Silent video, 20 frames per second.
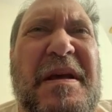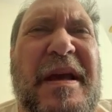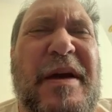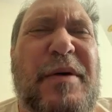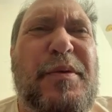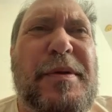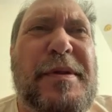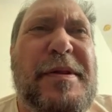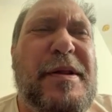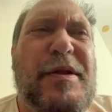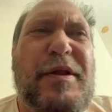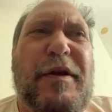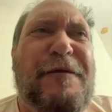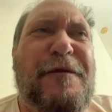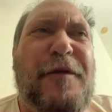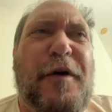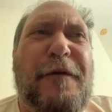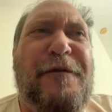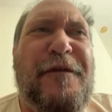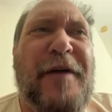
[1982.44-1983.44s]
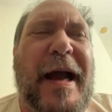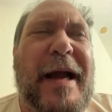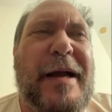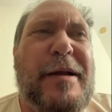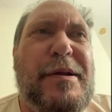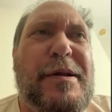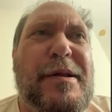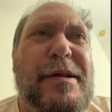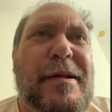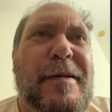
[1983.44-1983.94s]
it was in the
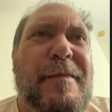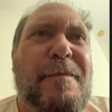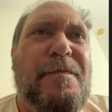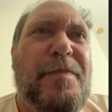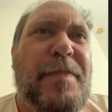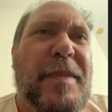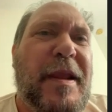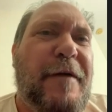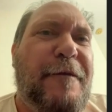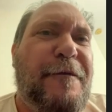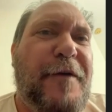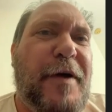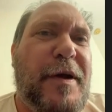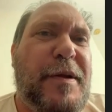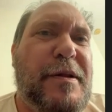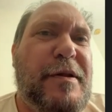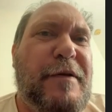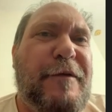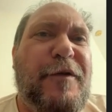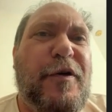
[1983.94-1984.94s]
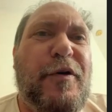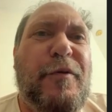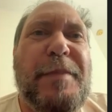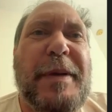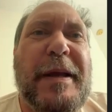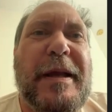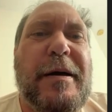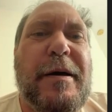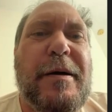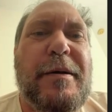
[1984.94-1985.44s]
Fairfax festival
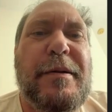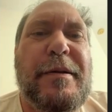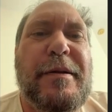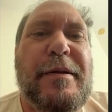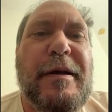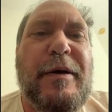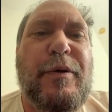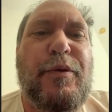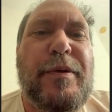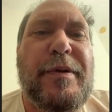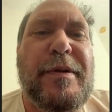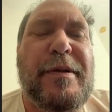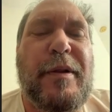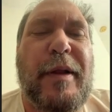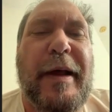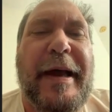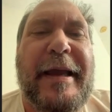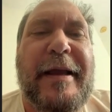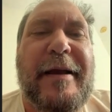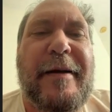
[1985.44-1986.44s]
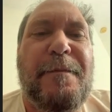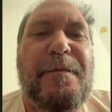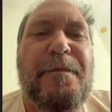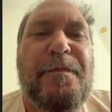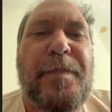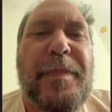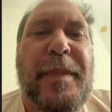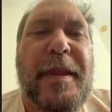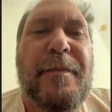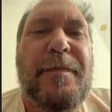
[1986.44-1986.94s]
because it was like
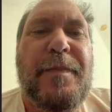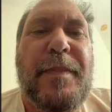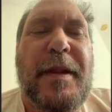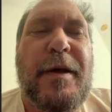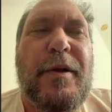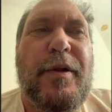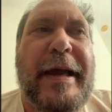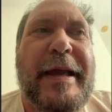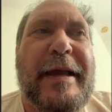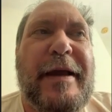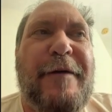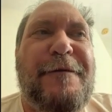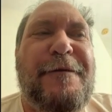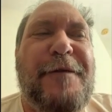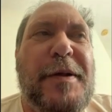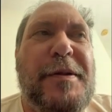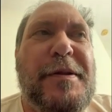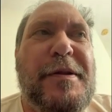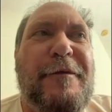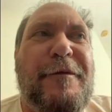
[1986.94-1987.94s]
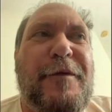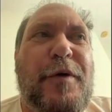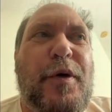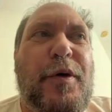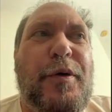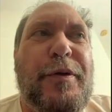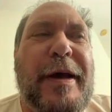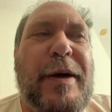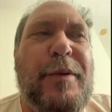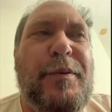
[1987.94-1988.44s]
like a
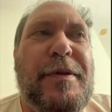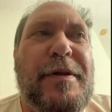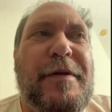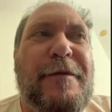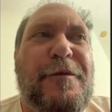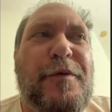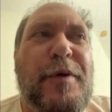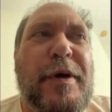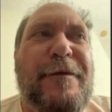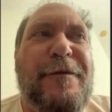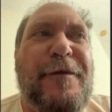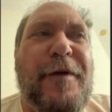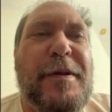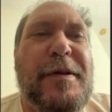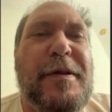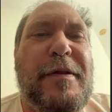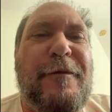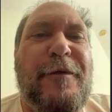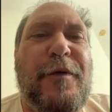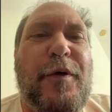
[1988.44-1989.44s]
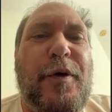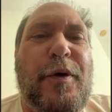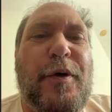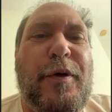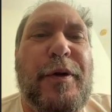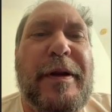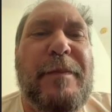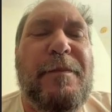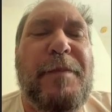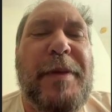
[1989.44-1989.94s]
festival that was a free
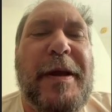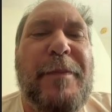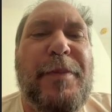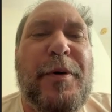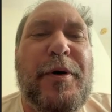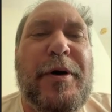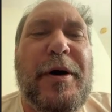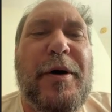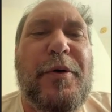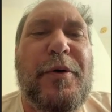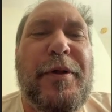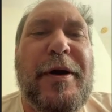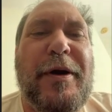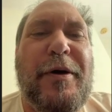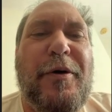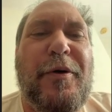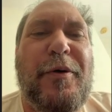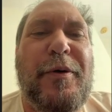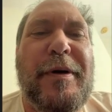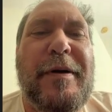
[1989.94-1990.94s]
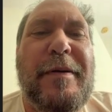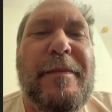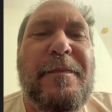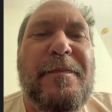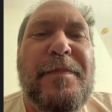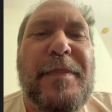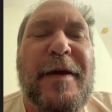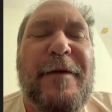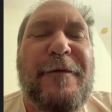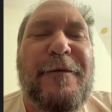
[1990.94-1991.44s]
festival and people go there in
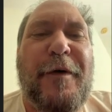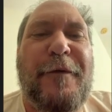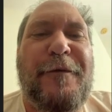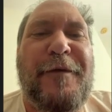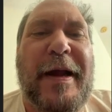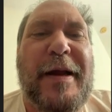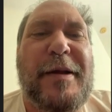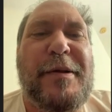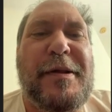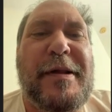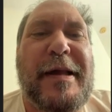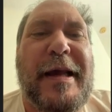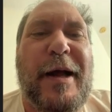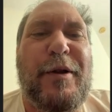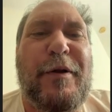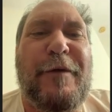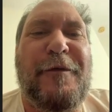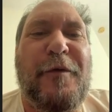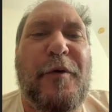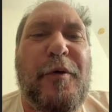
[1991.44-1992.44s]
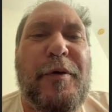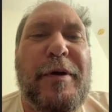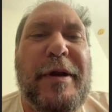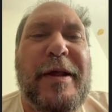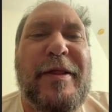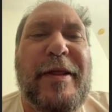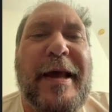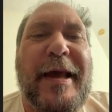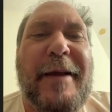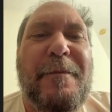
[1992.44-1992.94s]
Fairfax, California
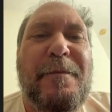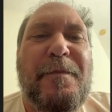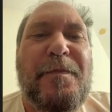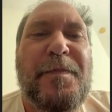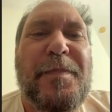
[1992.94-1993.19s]
and they